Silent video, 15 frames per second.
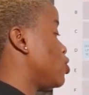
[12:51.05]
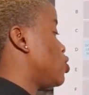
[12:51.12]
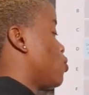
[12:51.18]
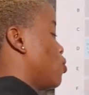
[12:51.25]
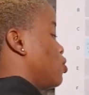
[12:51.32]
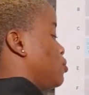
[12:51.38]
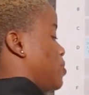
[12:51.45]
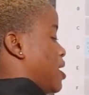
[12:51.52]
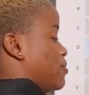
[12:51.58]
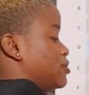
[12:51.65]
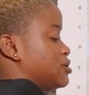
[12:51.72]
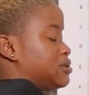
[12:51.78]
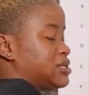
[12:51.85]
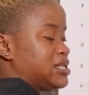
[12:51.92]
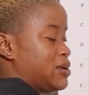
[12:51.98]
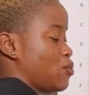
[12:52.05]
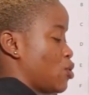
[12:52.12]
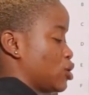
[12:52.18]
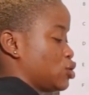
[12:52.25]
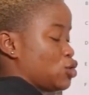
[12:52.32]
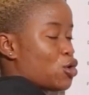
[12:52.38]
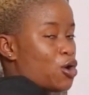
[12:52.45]
you won't be able to see
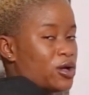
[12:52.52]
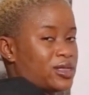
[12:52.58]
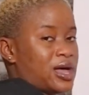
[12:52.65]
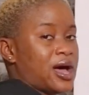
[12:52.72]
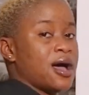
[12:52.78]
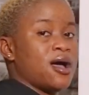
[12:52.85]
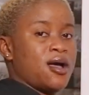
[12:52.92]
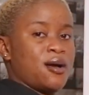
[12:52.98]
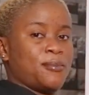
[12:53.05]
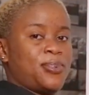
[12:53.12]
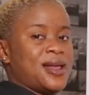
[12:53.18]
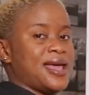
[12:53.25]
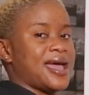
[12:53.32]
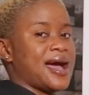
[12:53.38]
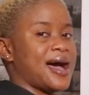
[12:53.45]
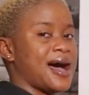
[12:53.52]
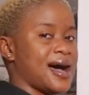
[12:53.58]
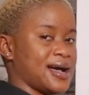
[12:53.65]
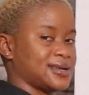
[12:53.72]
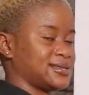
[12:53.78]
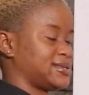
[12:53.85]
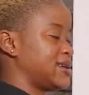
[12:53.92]
what your other player
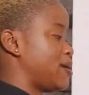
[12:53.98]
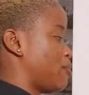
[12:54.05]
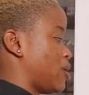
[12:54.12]
has.